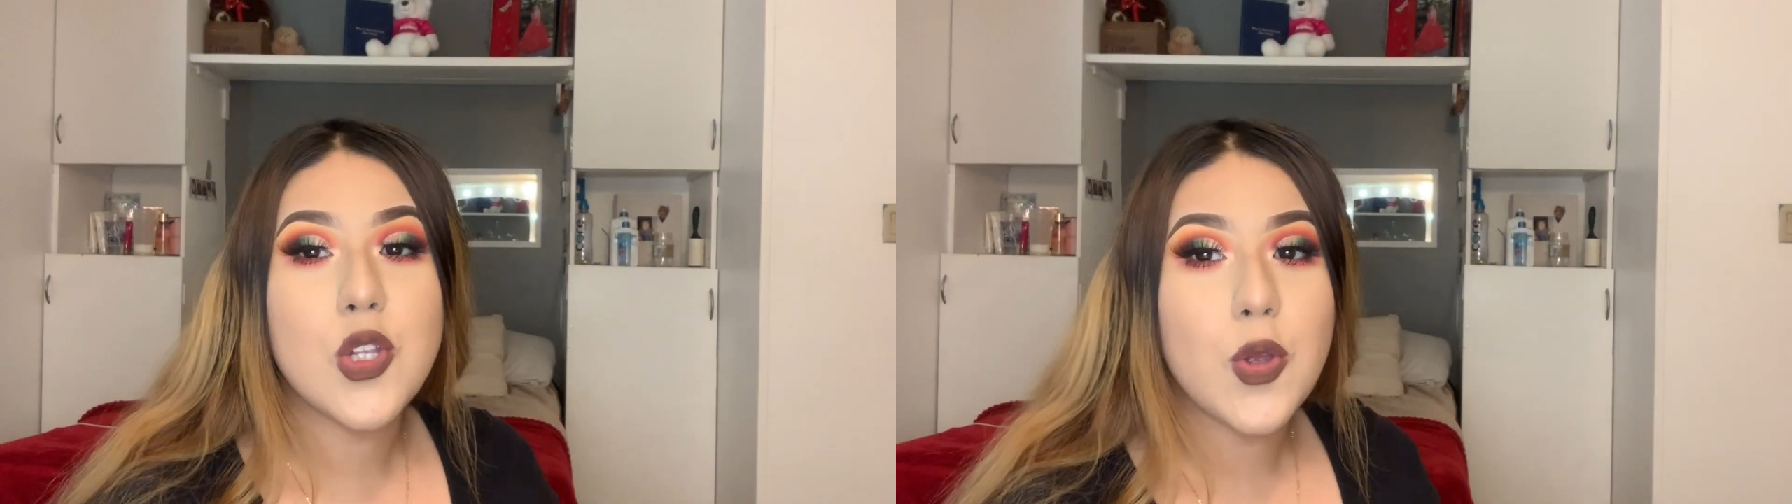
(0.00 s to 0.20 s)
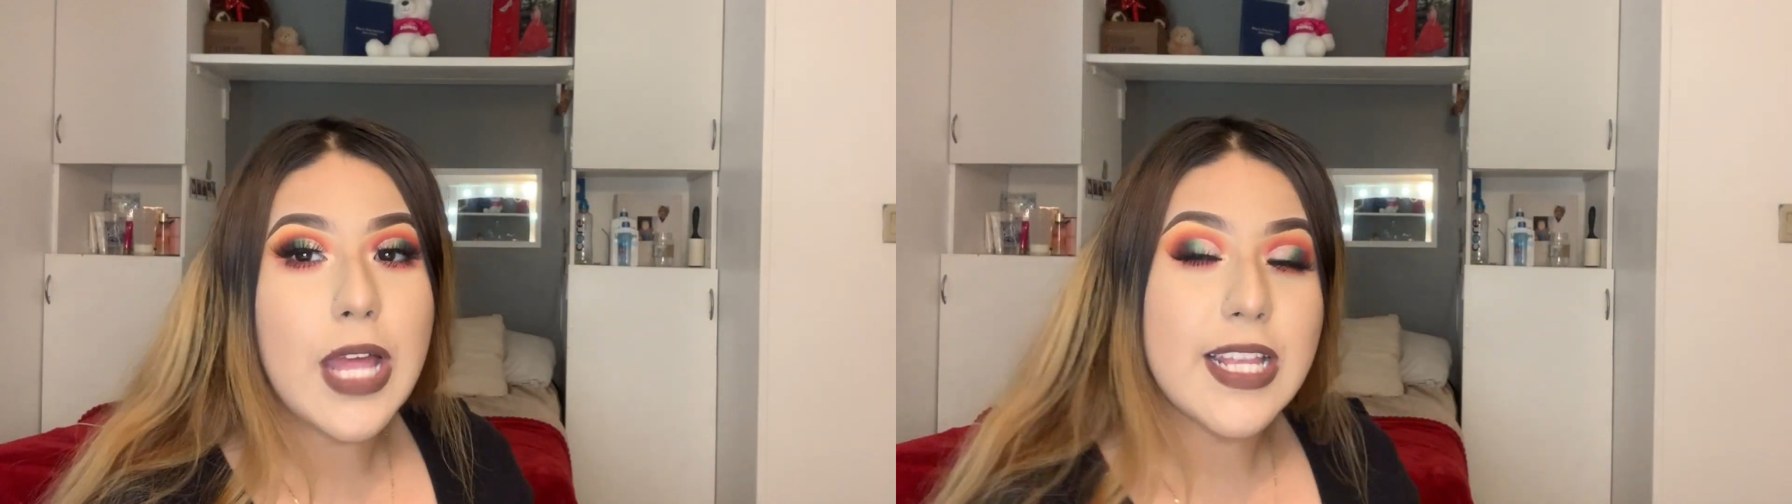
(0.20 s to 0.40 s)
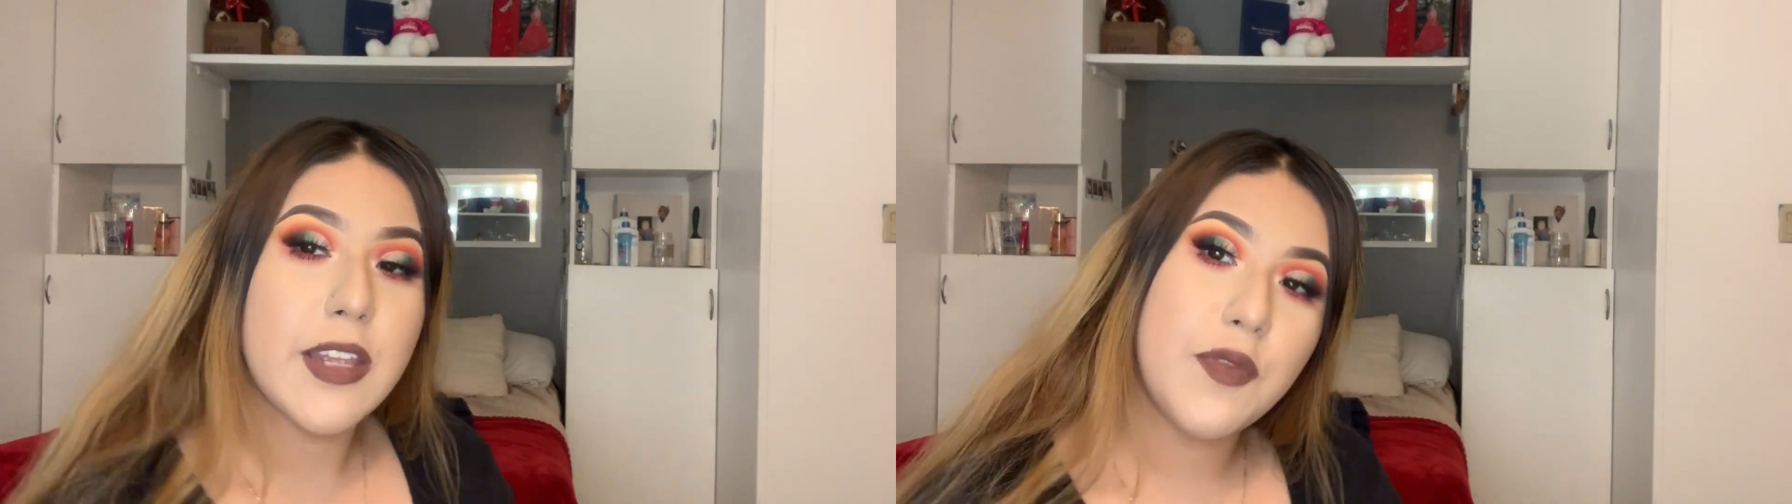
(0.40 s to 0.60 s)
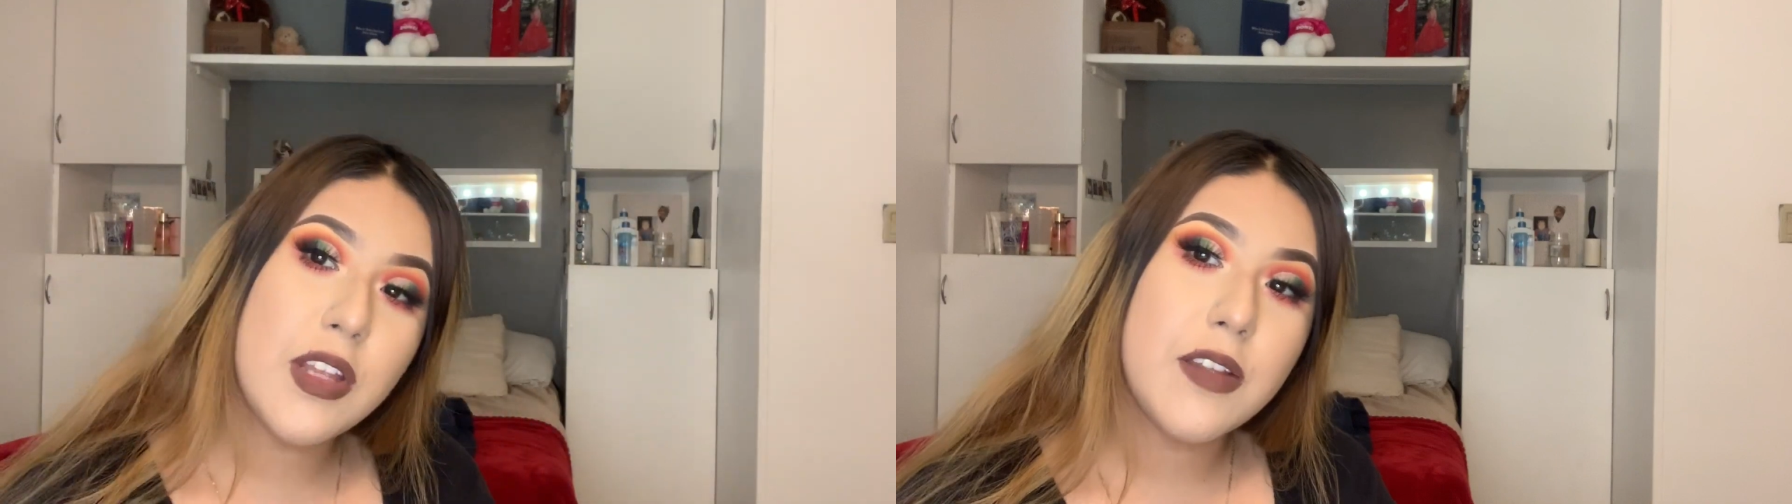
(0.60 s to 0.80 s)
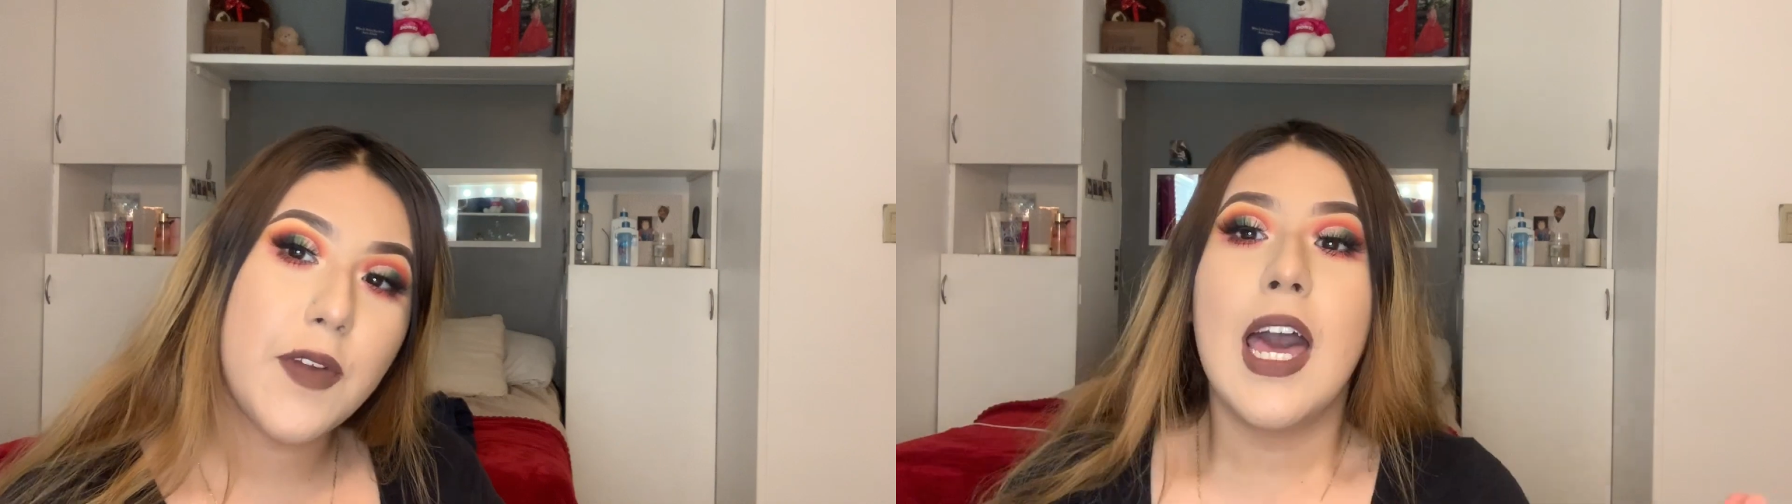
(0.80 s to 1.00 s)
So, that's it for
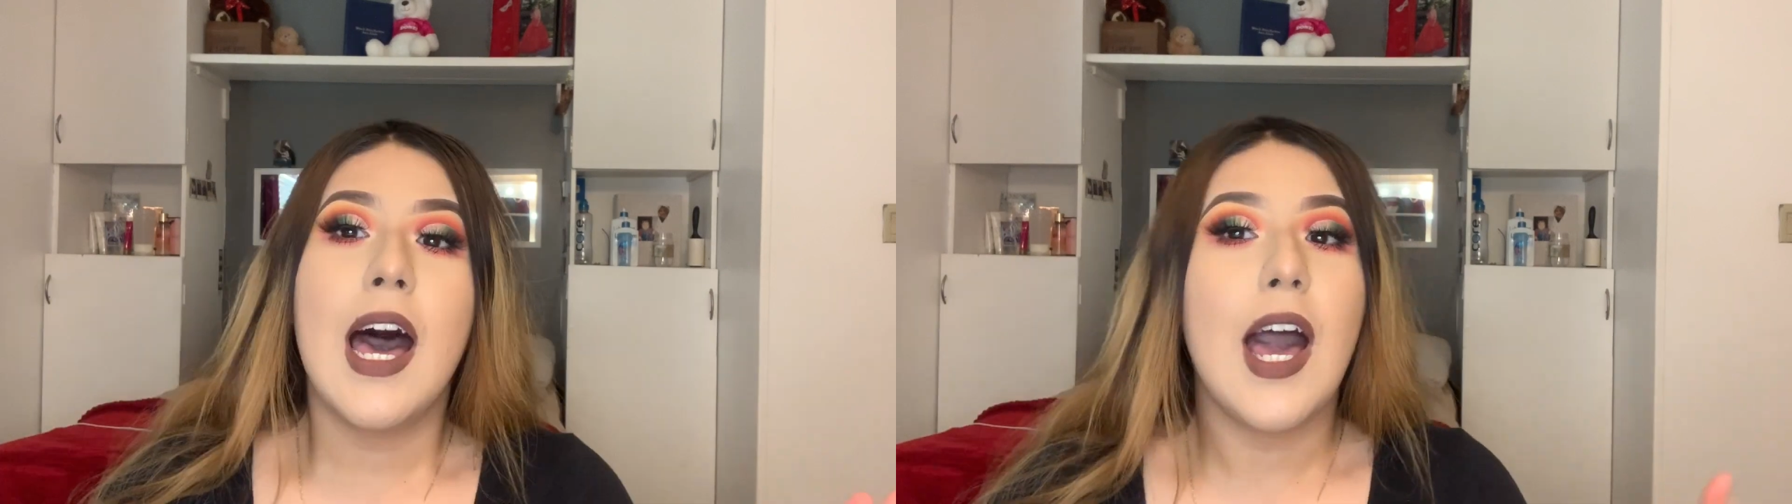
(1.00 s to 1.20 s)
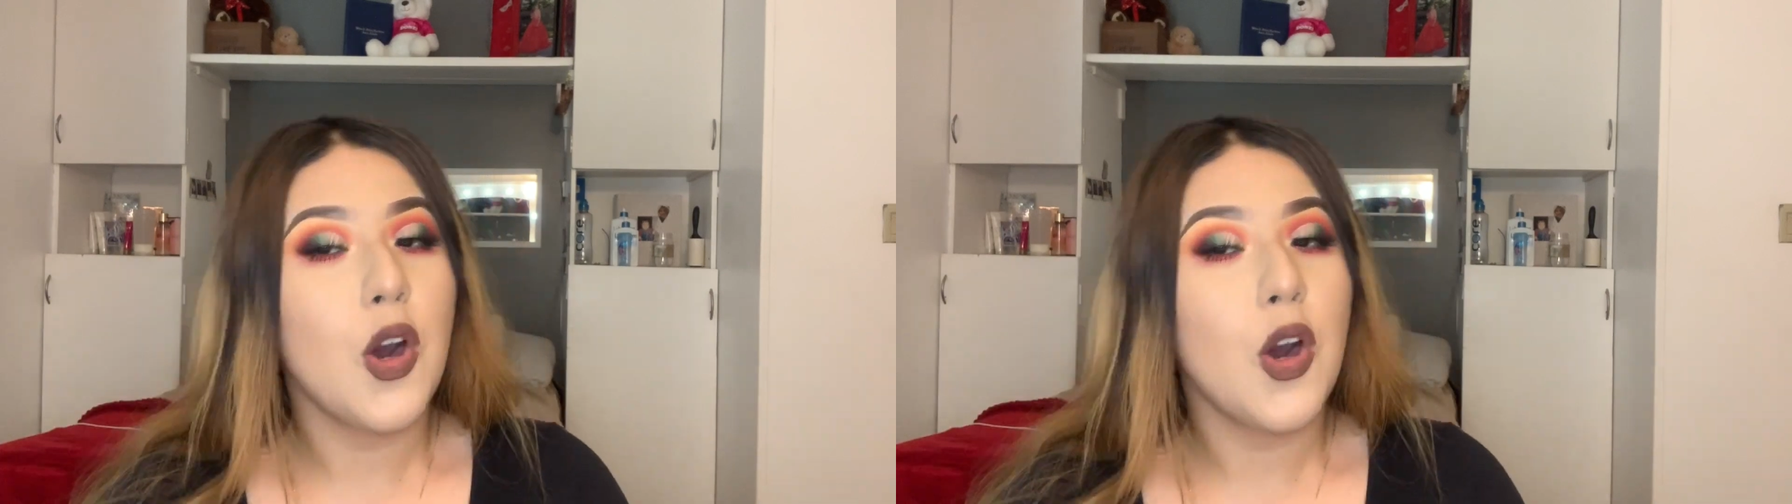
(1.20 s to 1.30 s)
this video. I